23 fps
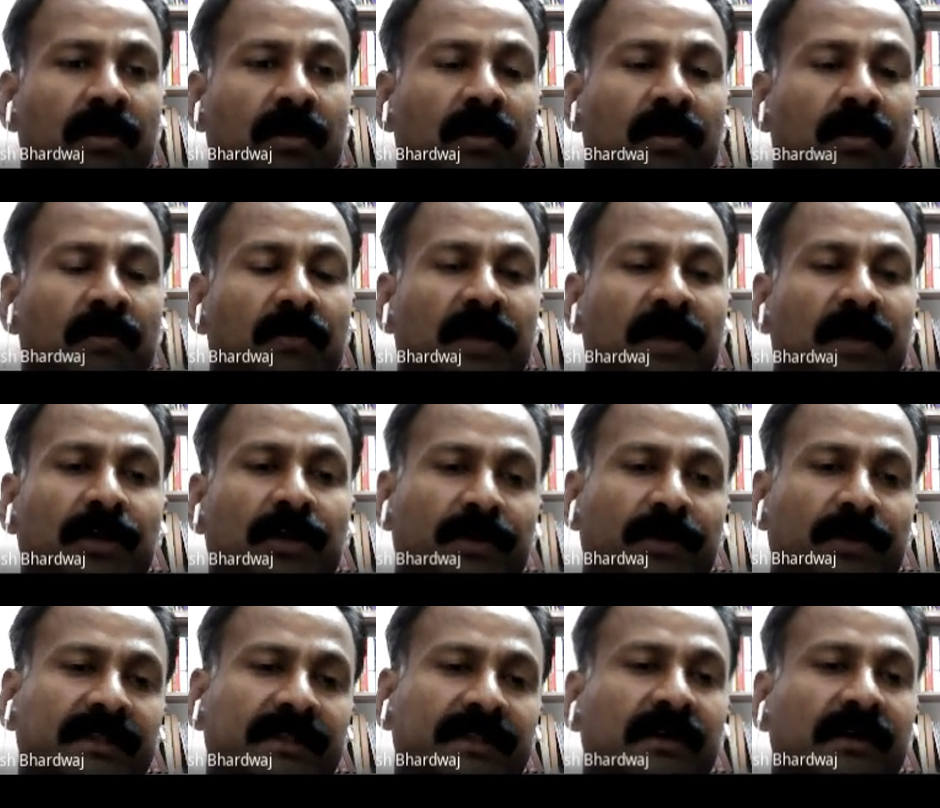while
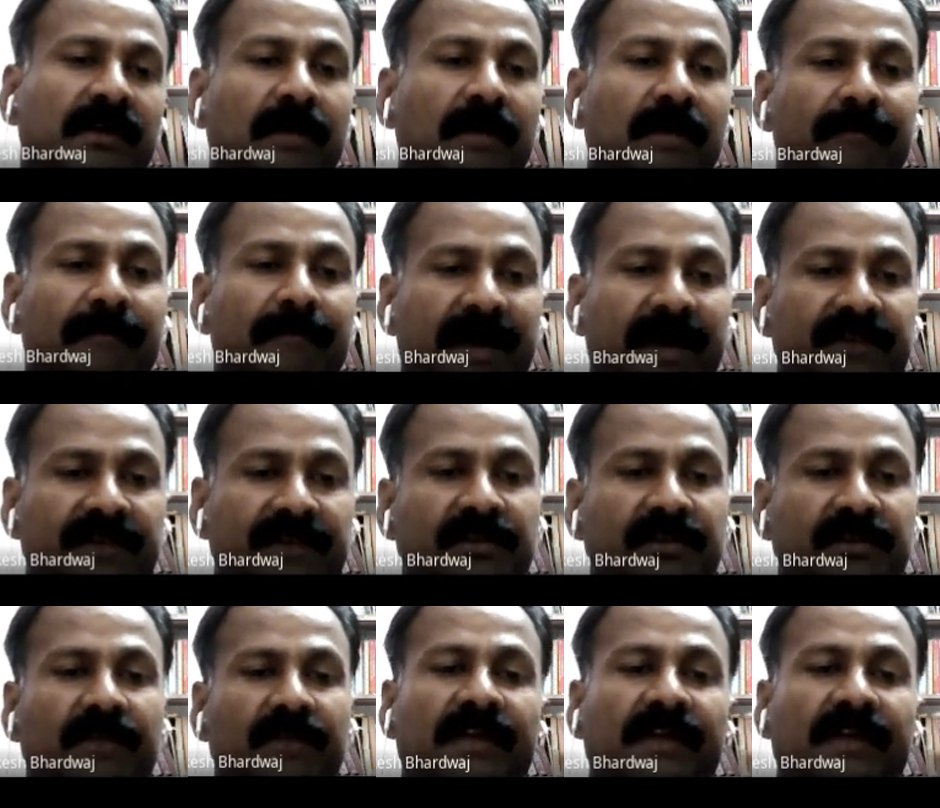doing the
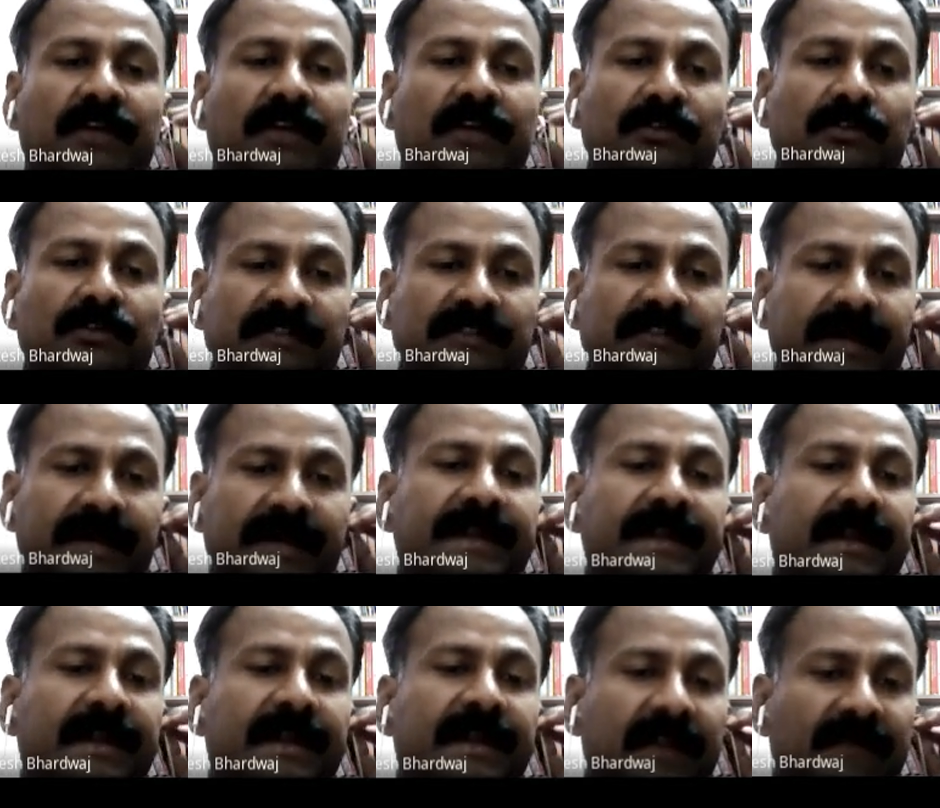comparison of
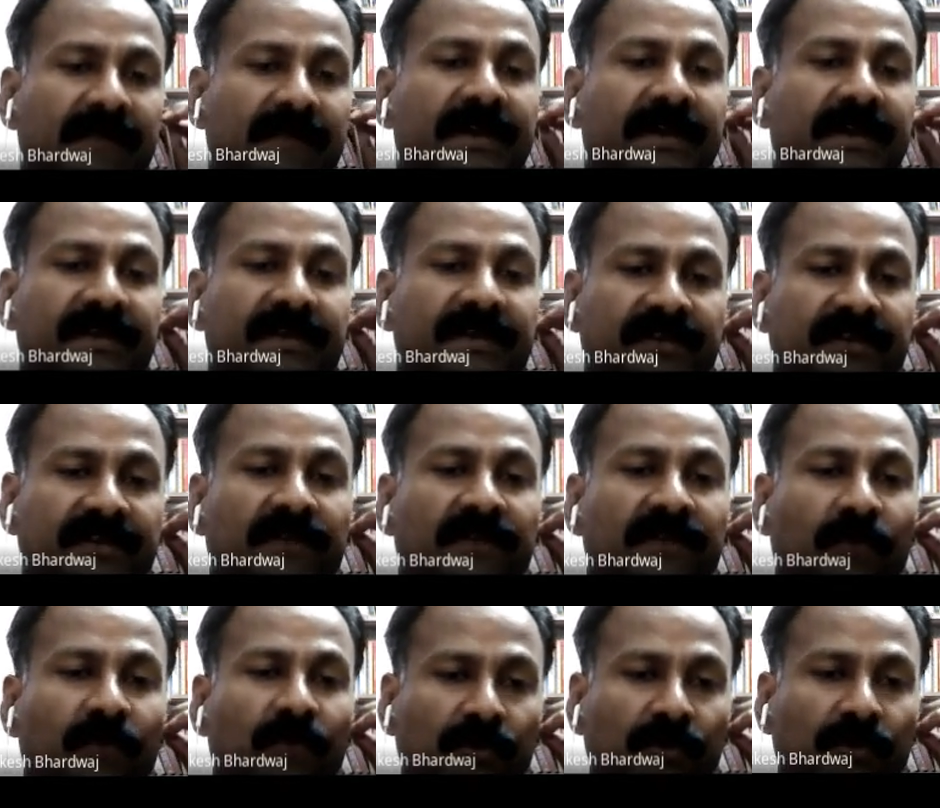electrostatic and gravitational
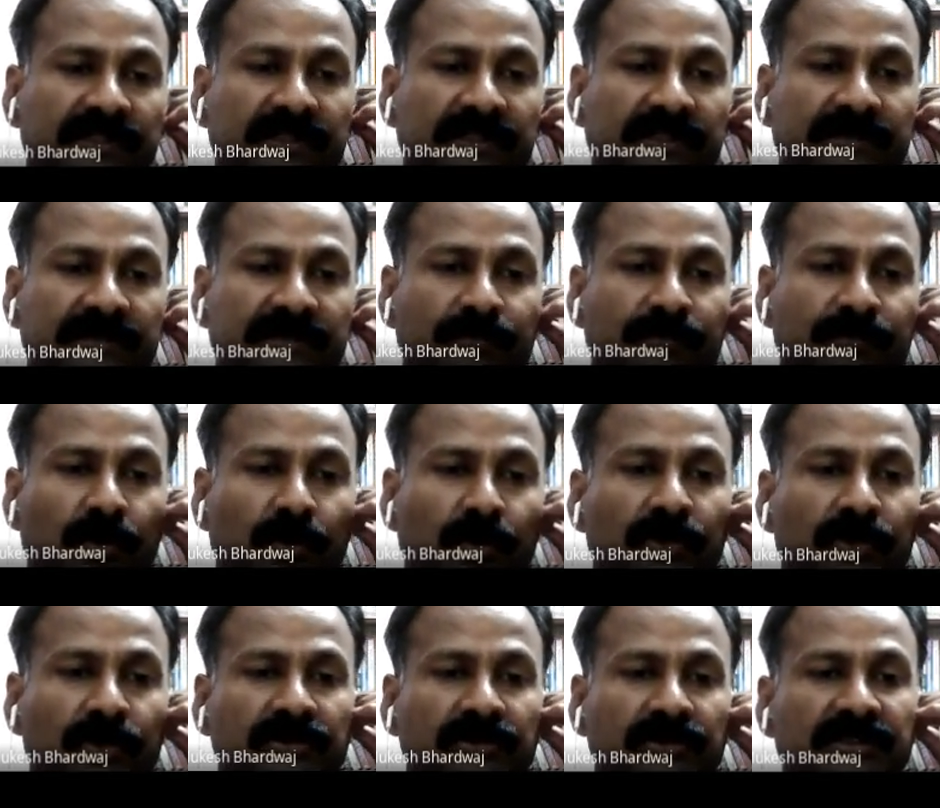forces,
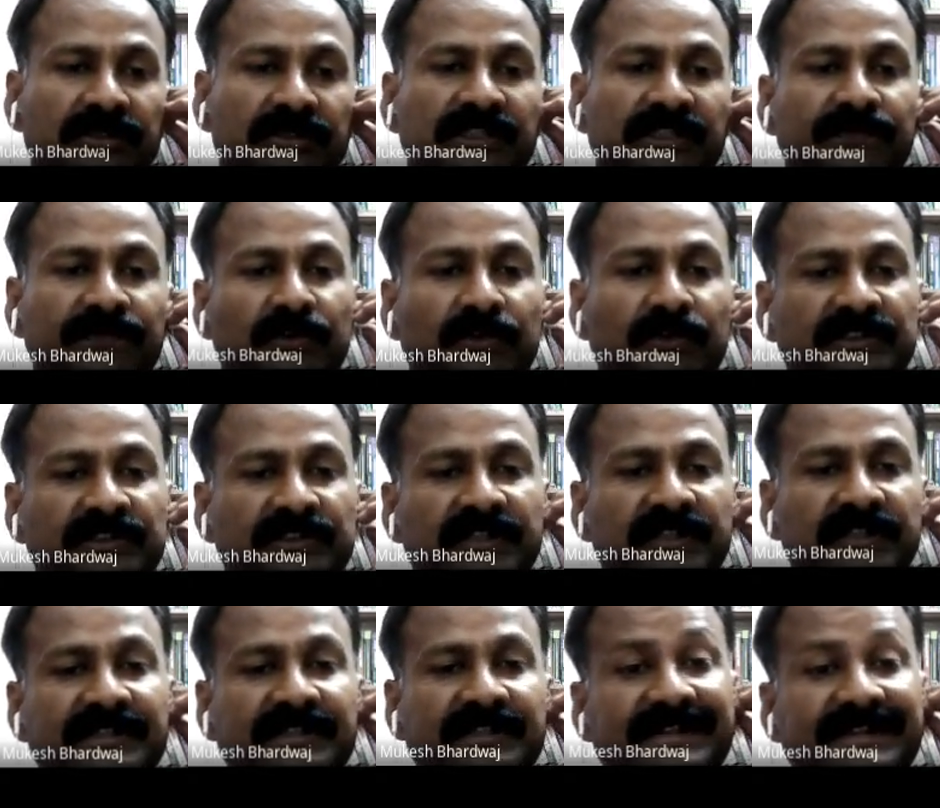both these
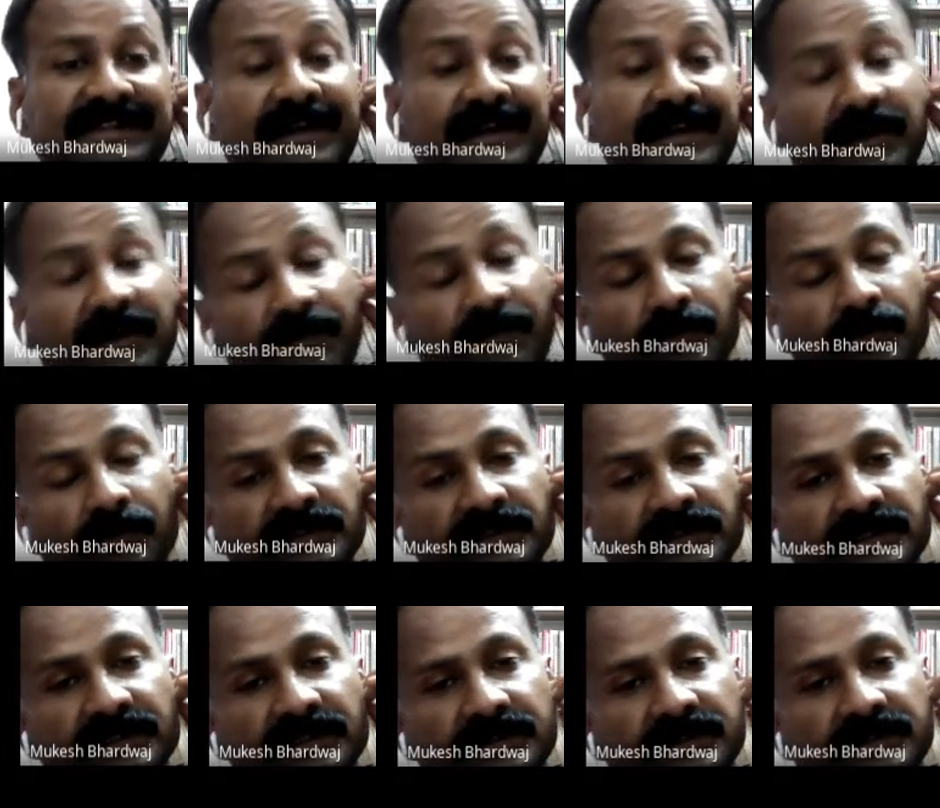forces are central
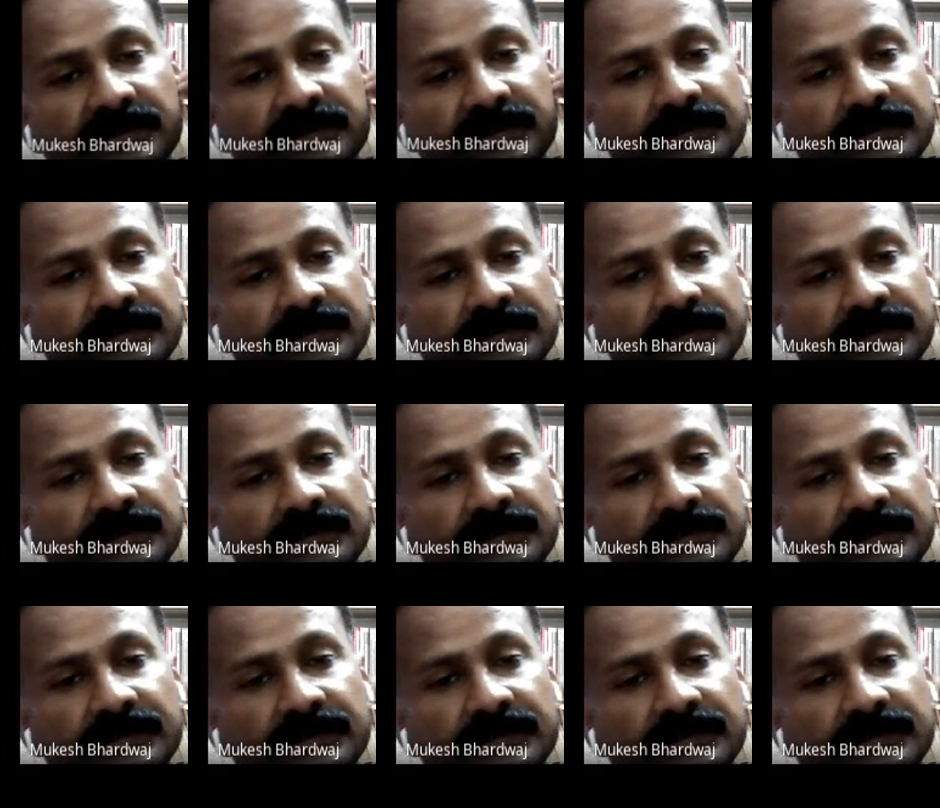forces.